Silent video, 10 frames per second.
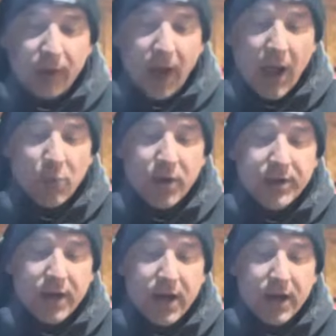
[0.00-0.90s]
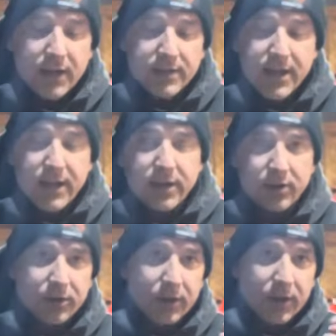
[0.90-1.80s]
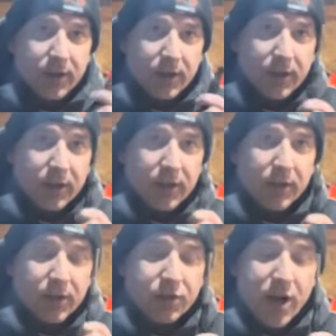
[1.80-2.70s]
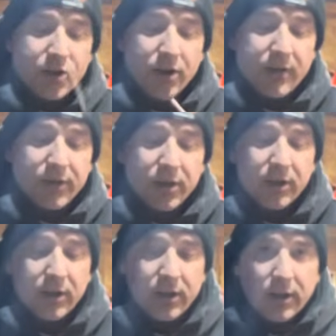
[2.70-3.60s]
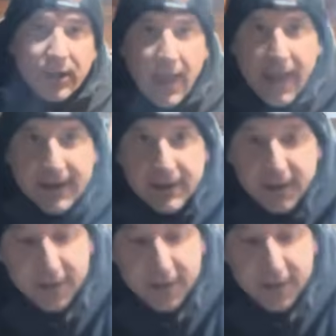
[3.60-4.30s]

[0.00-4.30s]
I would take your jet driver, and